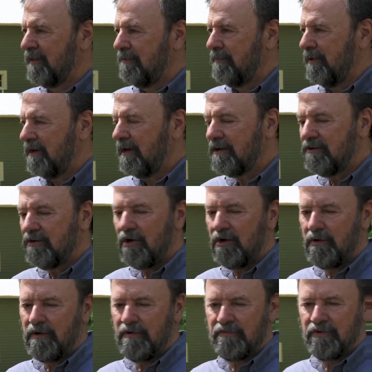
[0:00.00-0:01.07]
But I could
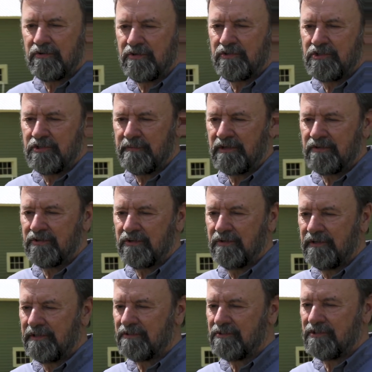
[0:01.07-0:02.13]
go over to Jimmy
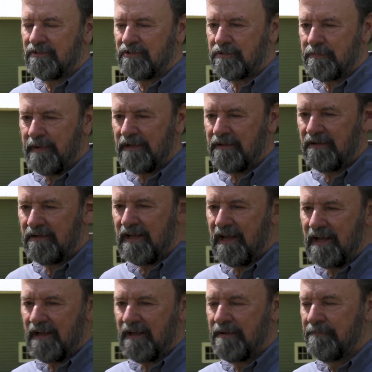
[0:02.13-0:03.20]
Truitt's and spend the
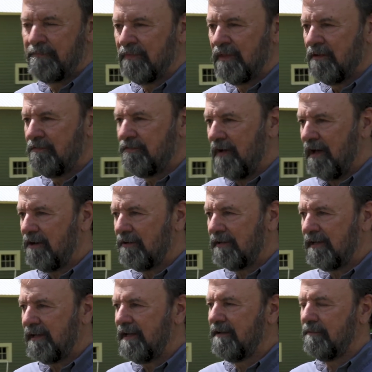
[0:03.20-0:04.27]
day
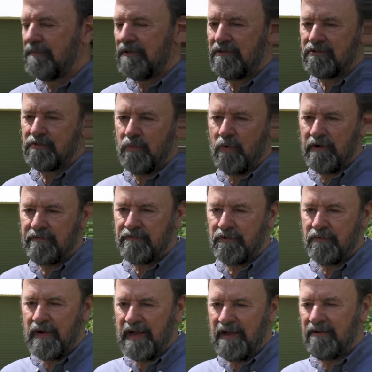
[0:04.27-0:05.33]
following him and his wife
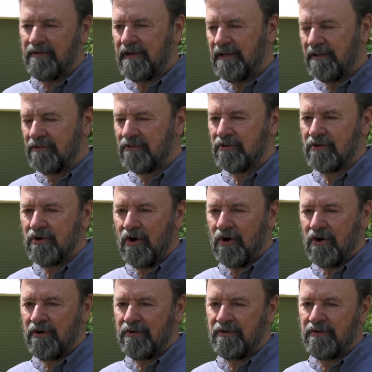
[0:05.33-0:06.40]
around in their
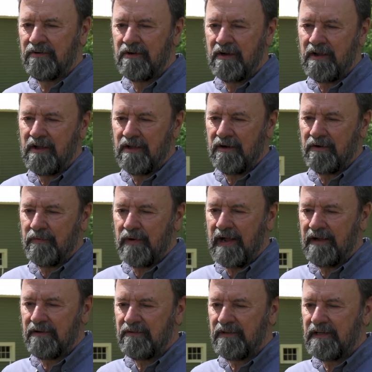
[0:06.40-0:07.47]
garden,
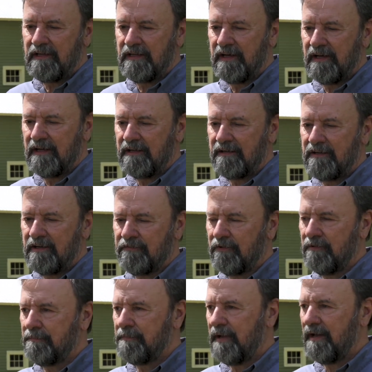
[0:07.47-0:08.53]
around the
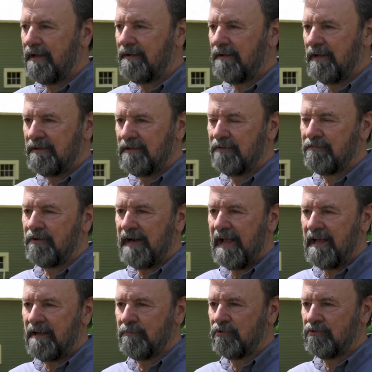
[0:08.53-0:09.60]
different
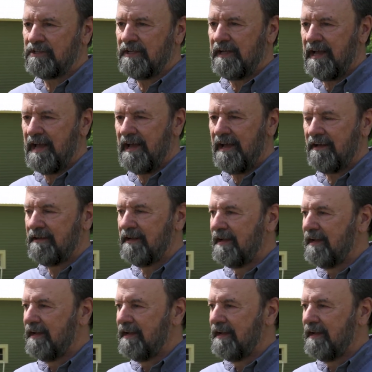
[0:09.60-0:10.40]
animals they had.